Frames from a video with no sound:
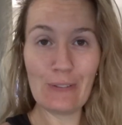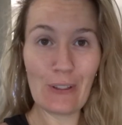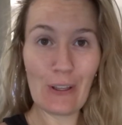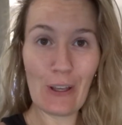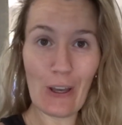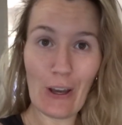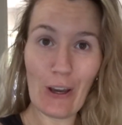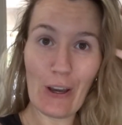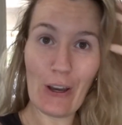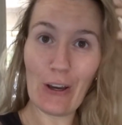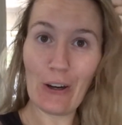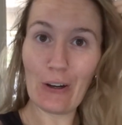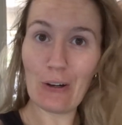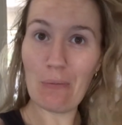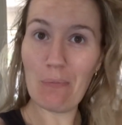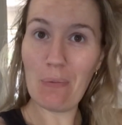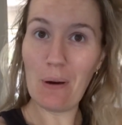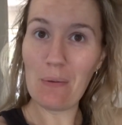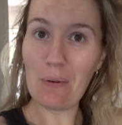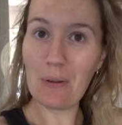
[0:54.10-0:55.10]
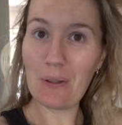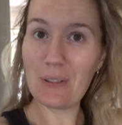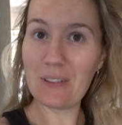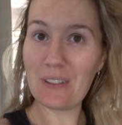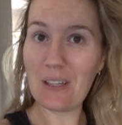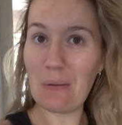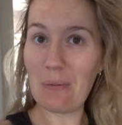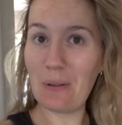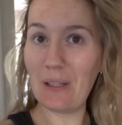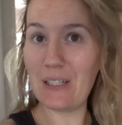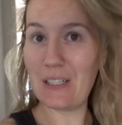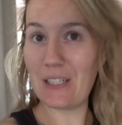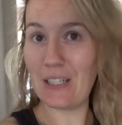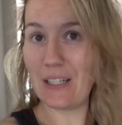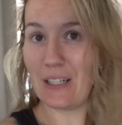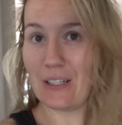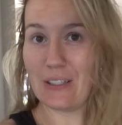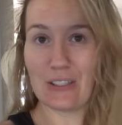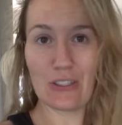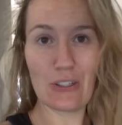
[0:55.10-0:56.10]
curl, but because I bleach
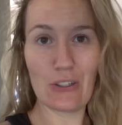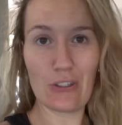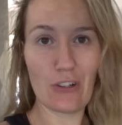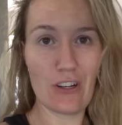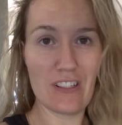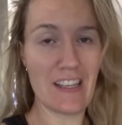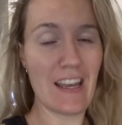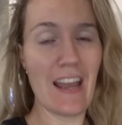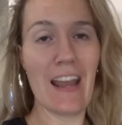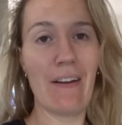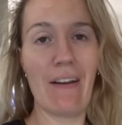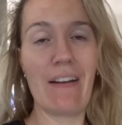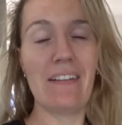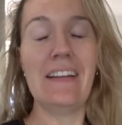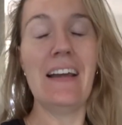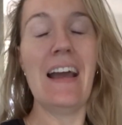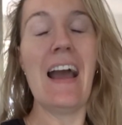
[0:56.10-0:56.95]
it just goes crazy. Anyway,